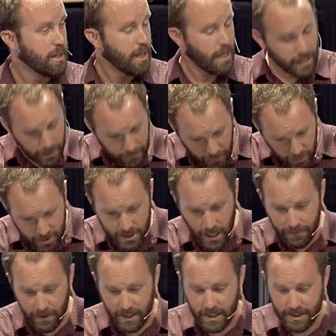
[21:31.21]
And then in verse
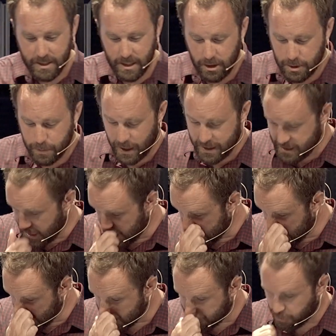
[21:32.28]
seven, he continues by saying
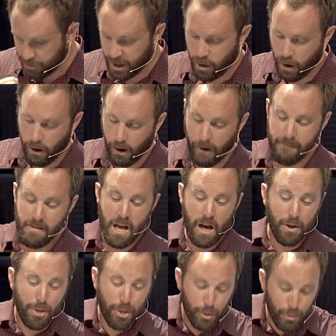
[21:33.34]
this, for there are
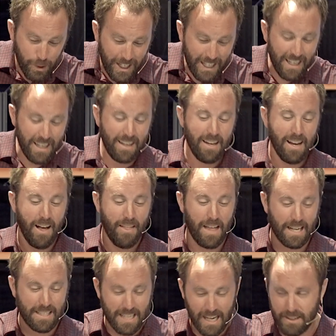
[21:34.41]
three
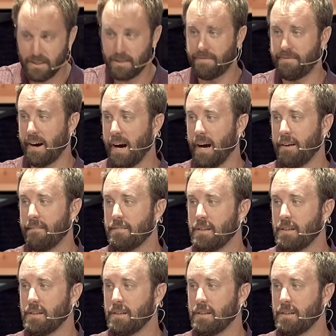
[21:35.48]
that testify.